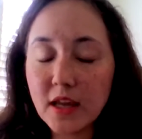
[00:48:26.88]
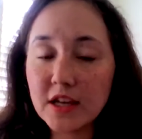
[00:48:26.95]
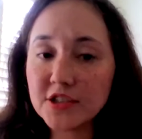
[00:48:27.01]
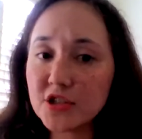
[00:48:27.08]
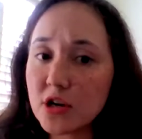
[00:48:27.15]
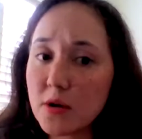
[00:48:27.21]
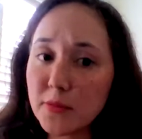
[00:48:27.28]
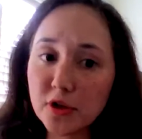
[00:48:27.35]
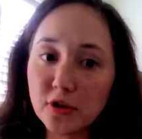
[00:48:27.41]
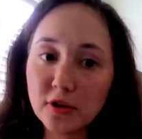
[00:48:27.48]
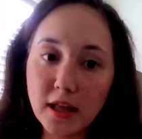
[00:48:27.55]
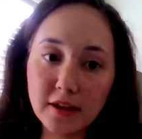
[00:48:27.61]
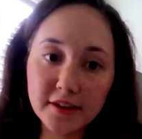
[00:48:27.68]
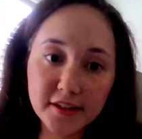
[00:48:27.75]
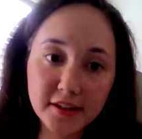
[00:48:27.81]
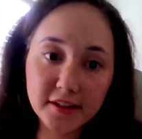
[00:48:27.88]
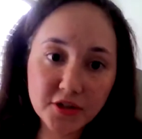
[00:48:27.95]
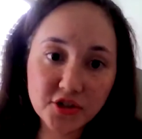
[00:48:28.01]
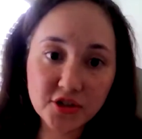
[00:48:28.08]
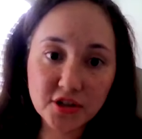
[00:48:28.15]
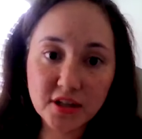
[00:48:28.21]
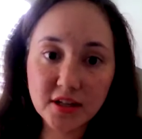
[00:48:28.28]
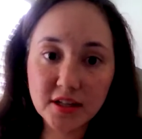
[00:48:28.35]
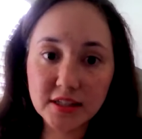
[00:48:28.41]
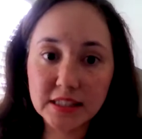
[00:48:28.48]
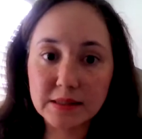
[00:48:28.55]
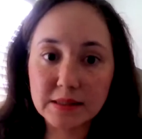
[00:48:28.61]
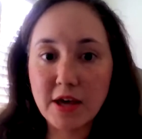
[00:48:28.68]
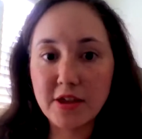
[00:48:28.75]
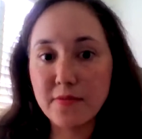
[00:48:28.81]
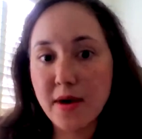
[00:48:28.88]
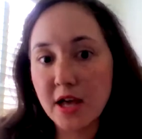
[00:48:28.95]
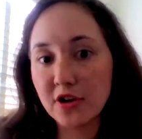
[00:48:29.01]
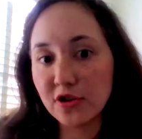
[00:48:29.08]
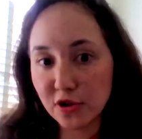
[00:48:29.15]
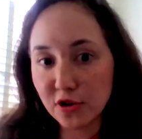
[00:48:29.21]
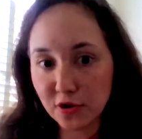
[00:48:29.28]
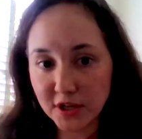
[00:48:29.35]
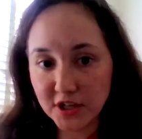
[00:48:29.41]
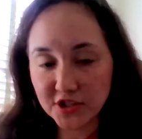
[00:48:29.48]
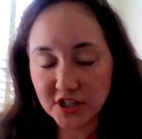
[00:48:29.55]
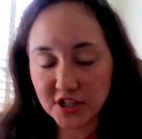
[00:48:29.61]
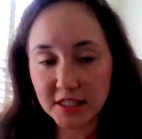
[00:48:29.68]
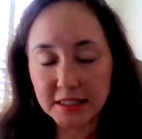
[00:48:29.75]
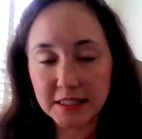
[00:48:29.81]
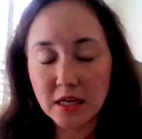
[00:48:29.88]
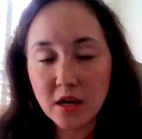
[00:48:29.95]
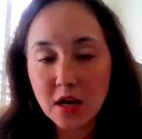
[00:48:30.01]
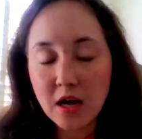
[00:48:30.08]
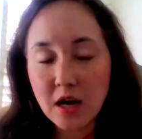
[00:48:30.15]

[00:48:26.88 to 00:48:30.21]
astronomical calculations, mathematical equations,